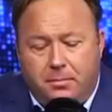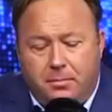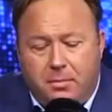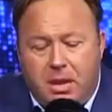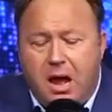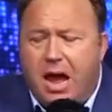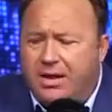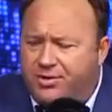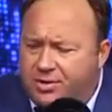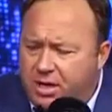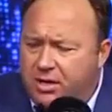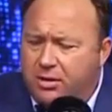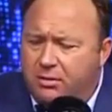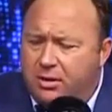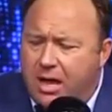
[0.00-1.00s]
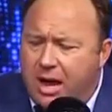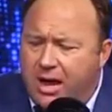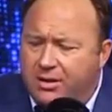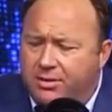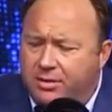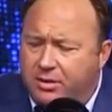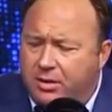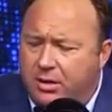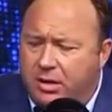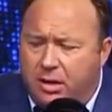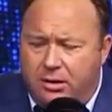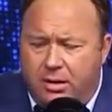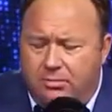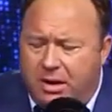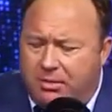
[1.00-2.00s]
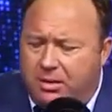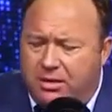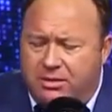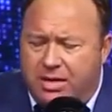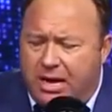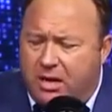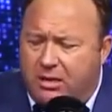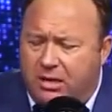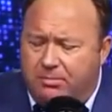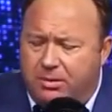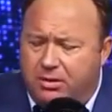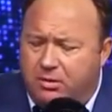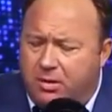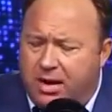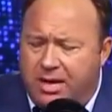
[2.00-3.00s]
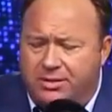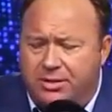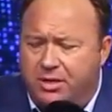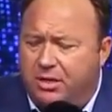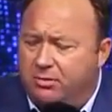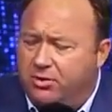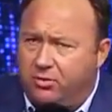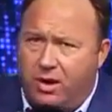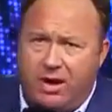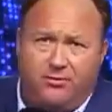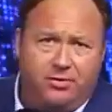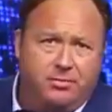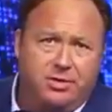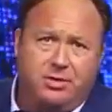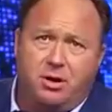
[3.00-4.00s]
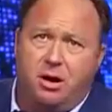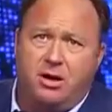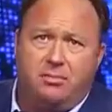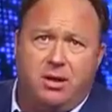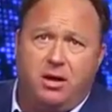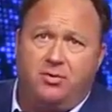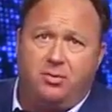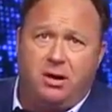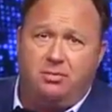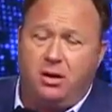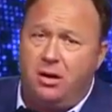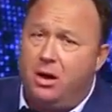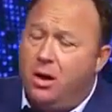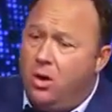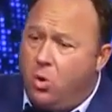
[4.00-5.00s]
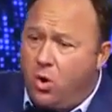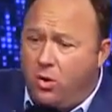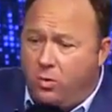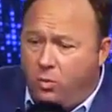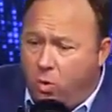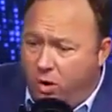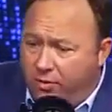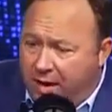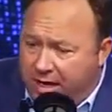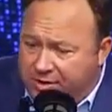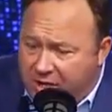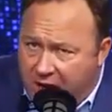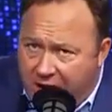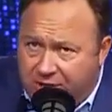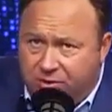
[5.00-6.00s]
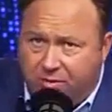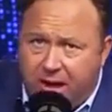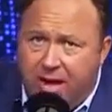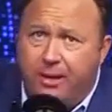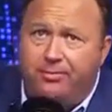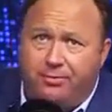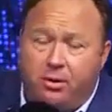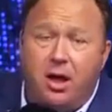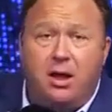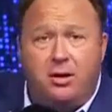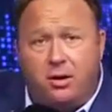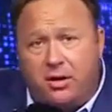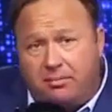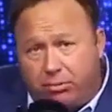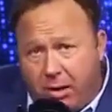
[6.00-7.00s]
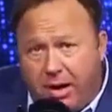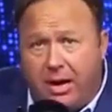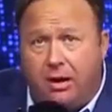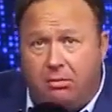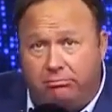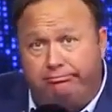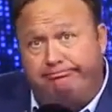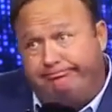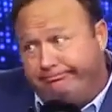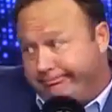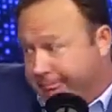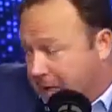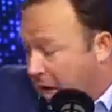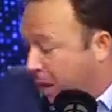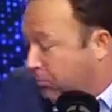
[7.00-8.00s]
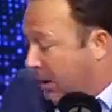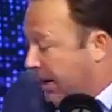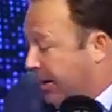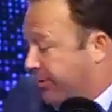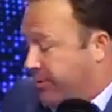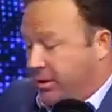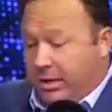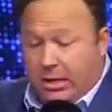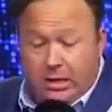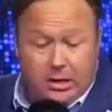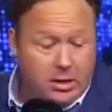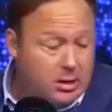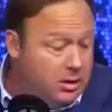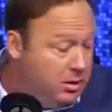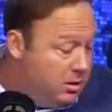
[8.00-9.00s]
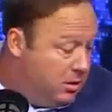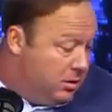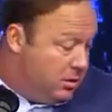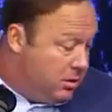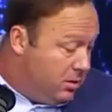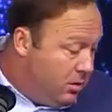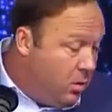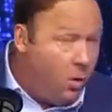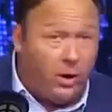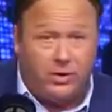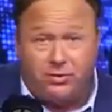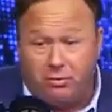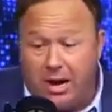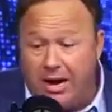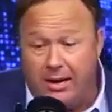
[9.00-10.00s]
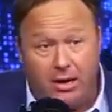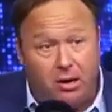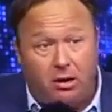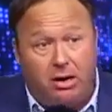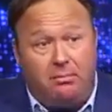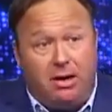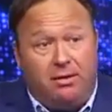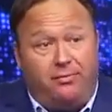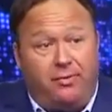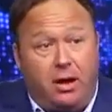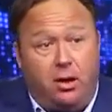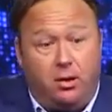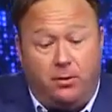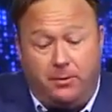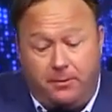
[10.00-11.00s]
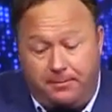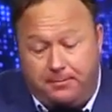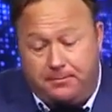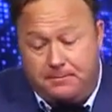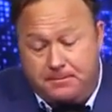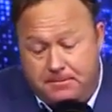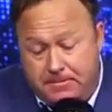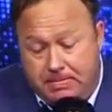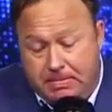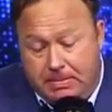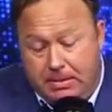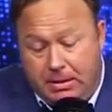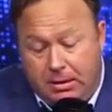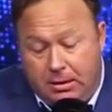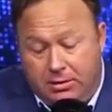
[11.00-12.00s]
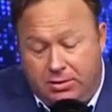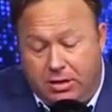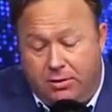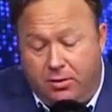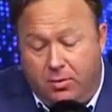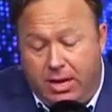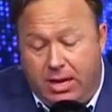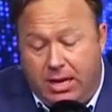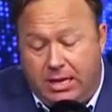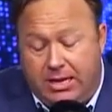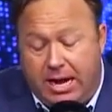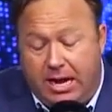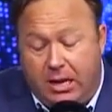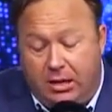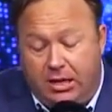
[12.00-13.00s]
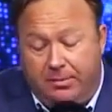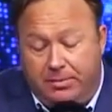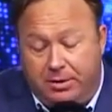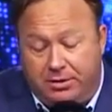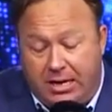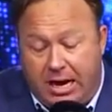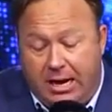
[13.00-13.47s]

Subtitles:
Now, I sent you guys, and maybe it's that clip, but the one I sent you was right from the start. You may have trimmed it, where it's us right up front. During the break, I'll bring it to you, or it's right here in my phone so that we can get that clip because